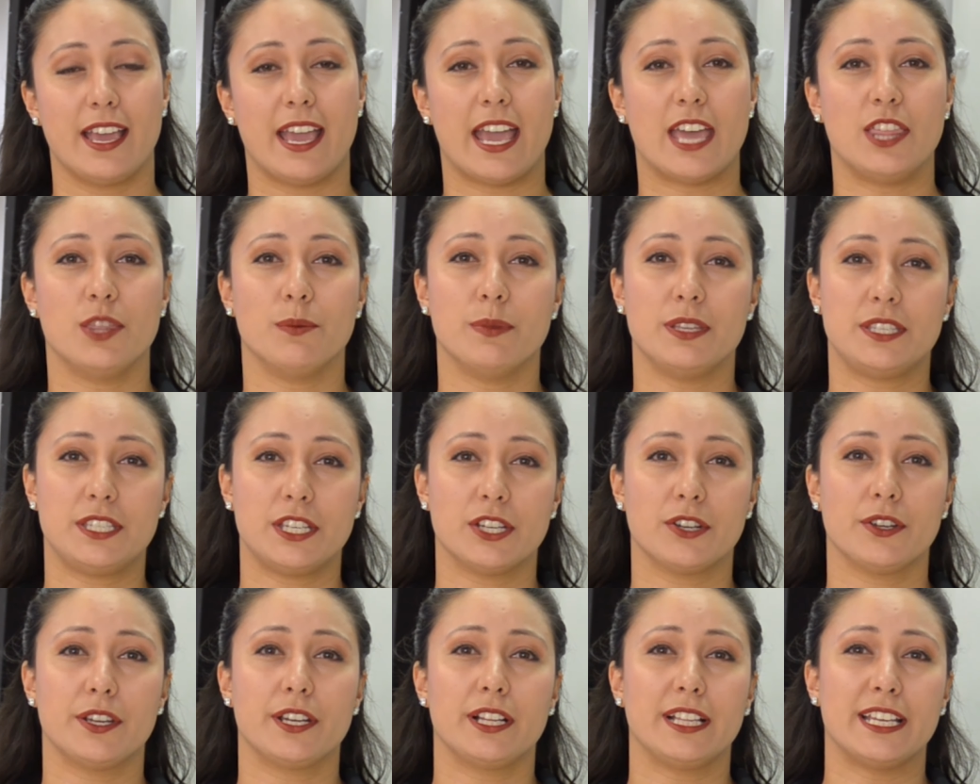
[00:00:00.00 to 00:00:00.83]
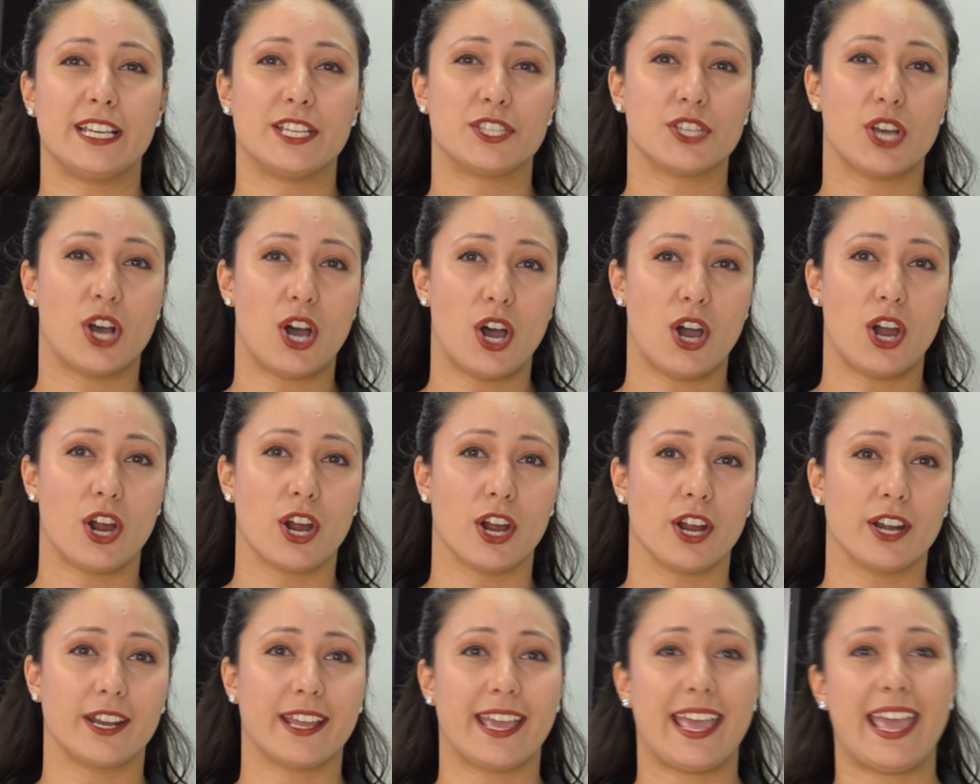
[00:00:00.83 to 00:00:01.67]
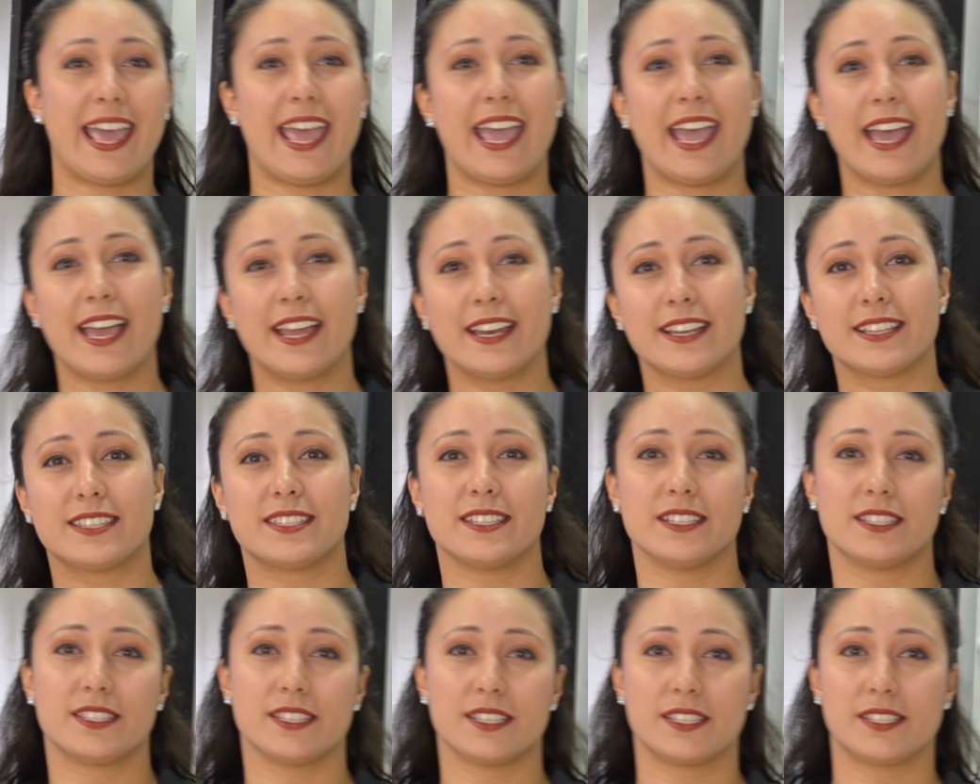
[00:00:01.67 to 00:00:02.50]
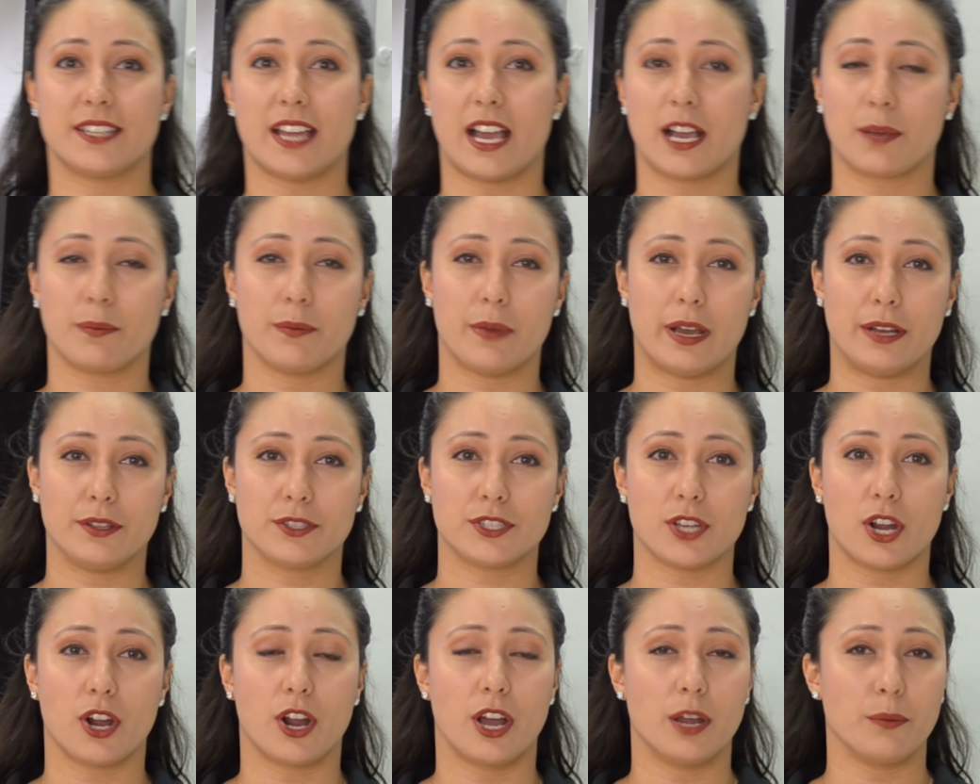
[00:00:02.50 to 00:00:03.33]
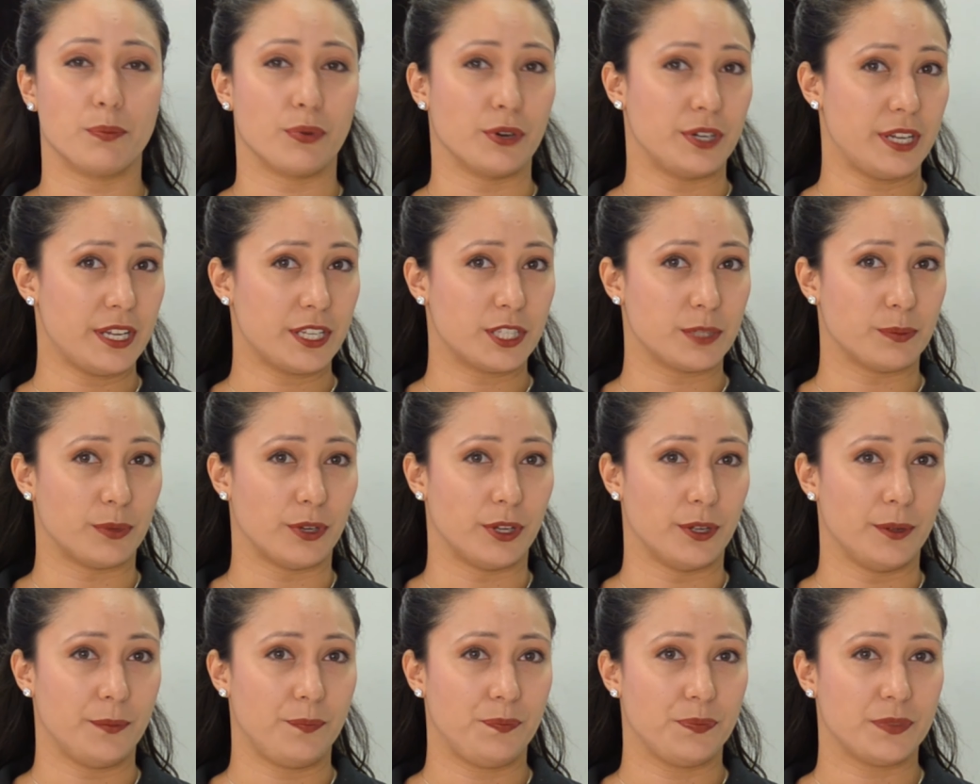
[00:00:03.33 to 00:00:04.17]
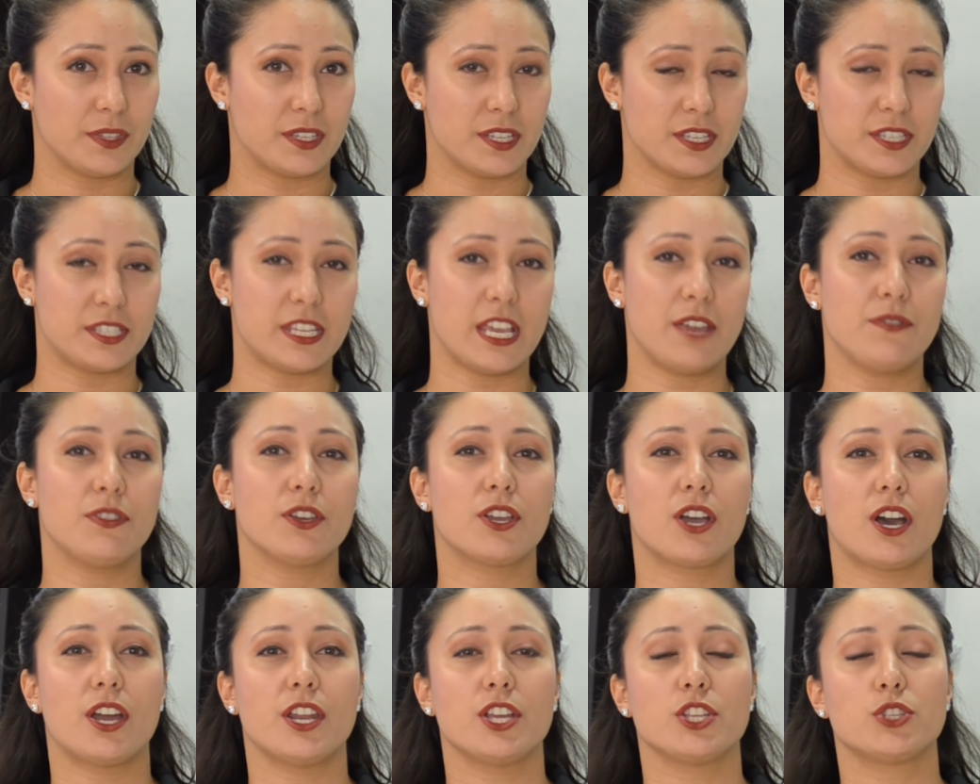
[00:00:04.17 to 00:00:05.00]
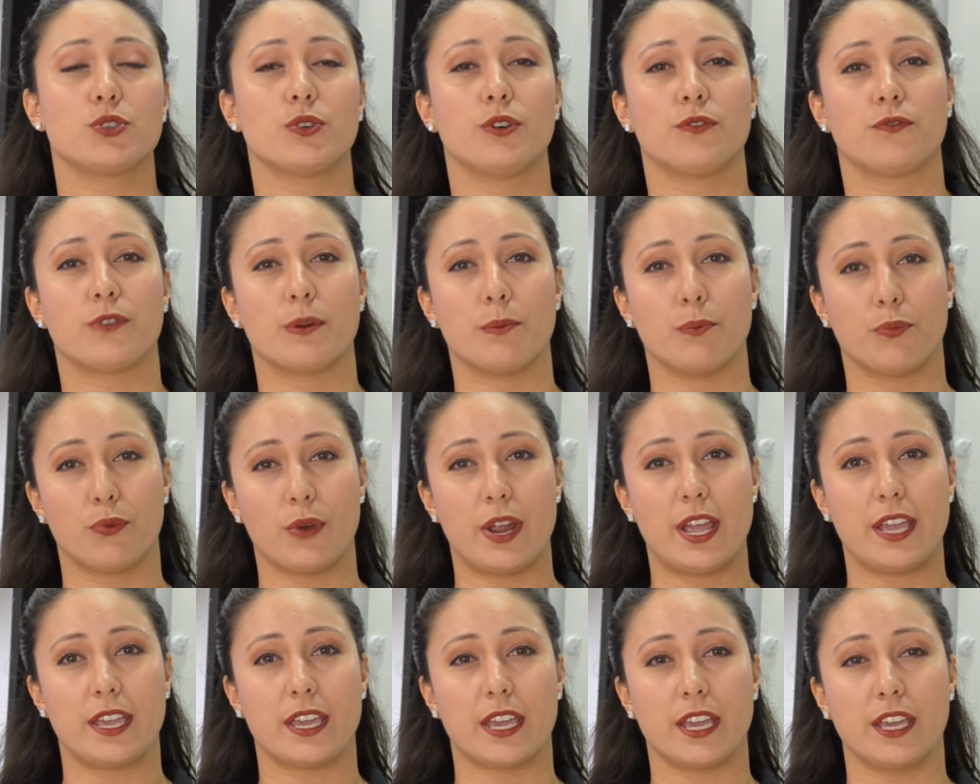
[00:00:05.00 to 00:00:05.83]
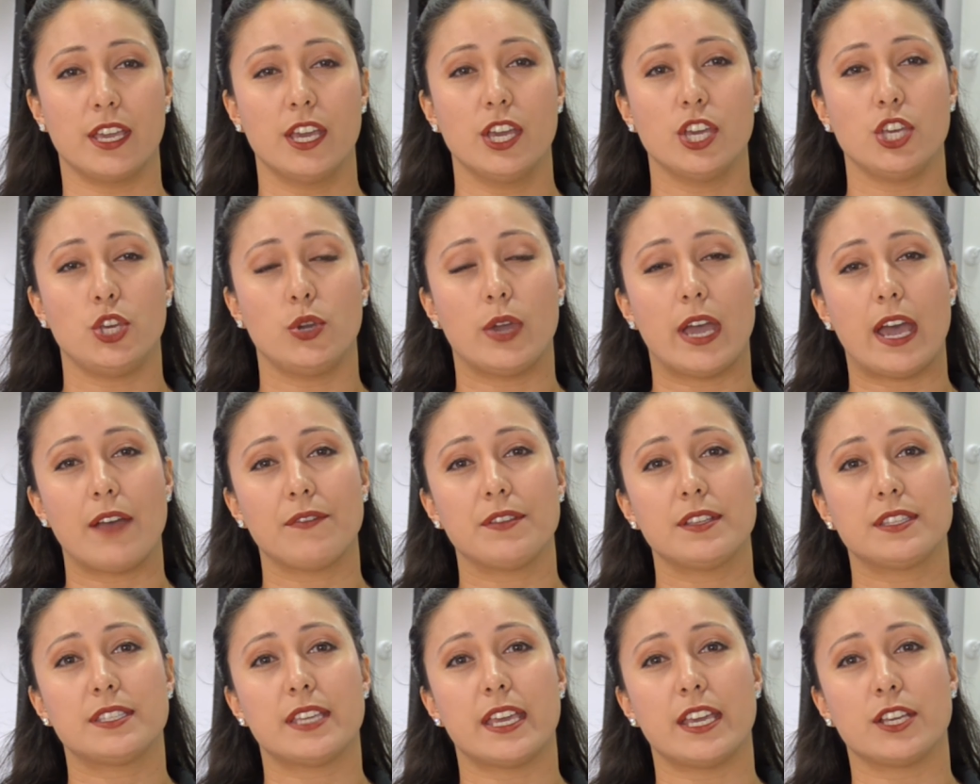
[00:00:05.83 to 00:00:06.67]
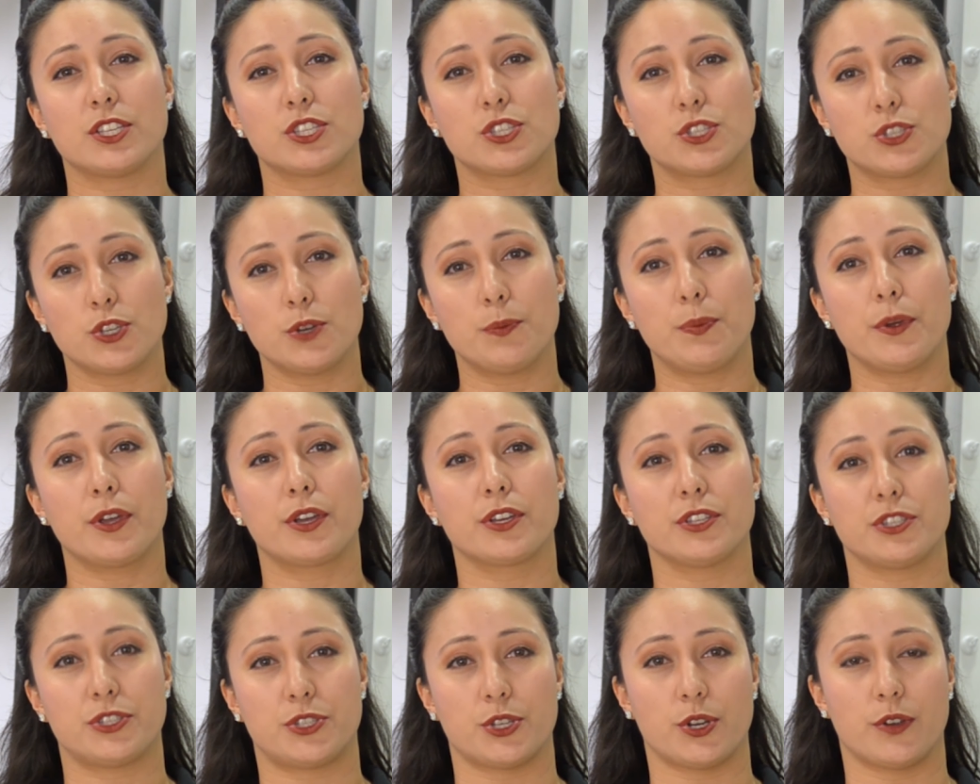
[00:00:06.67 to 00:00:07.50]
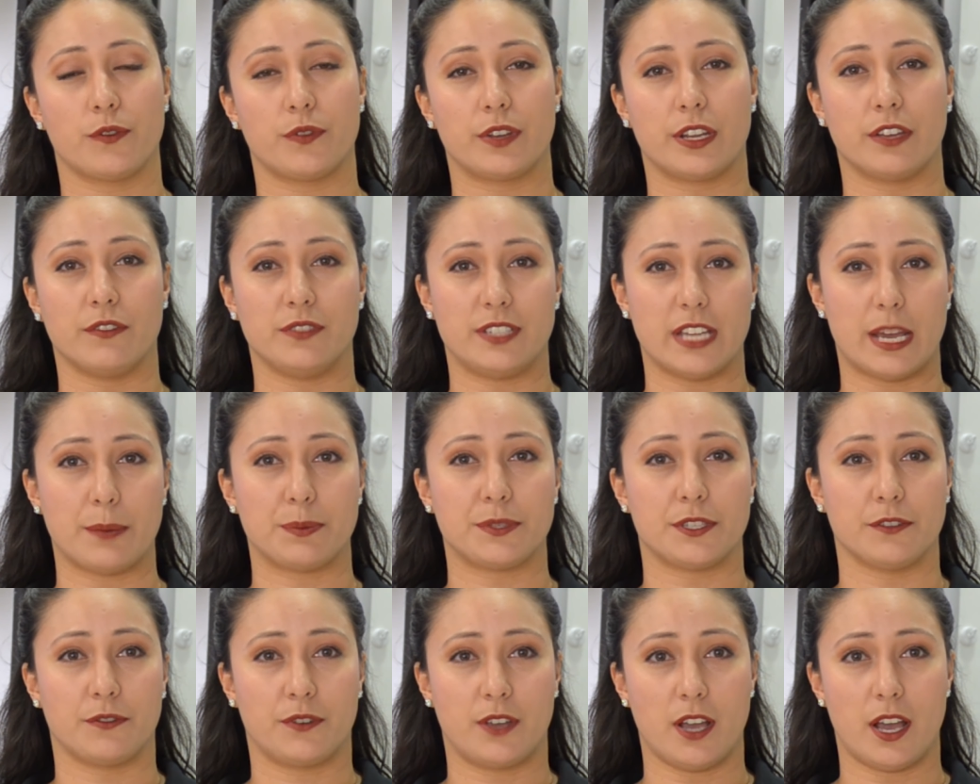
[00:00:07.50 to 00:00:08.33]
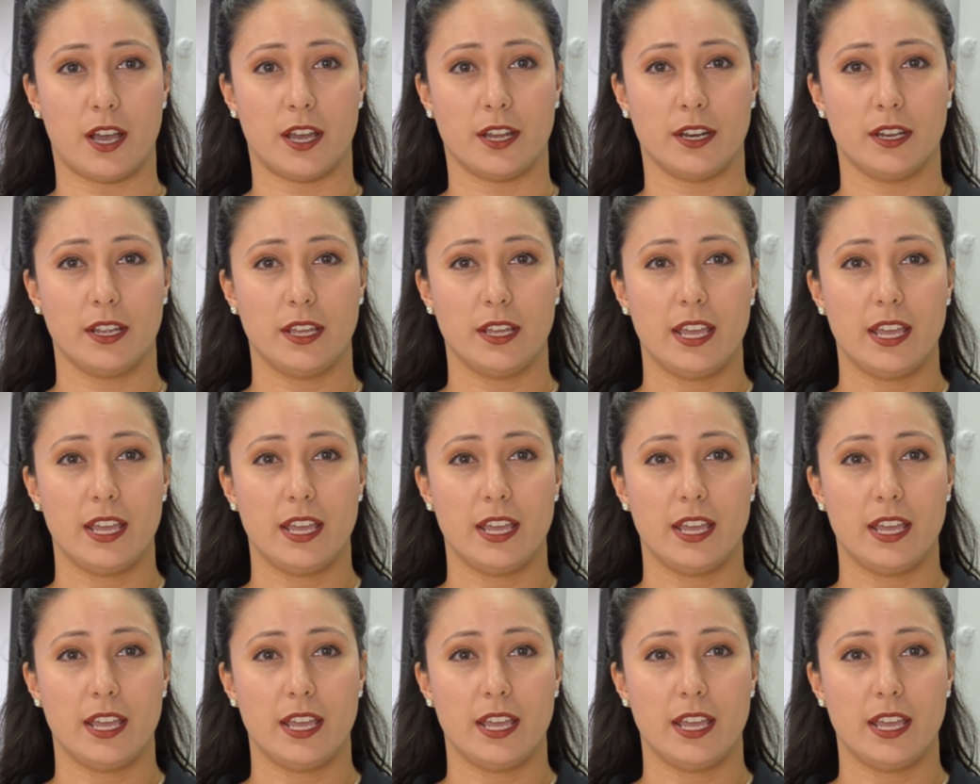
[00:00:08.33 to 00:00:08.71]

And the material is hard, and since the stock amounts are unpredictable, to save the cutting tool from breaking, you have to take super conservative depths of cut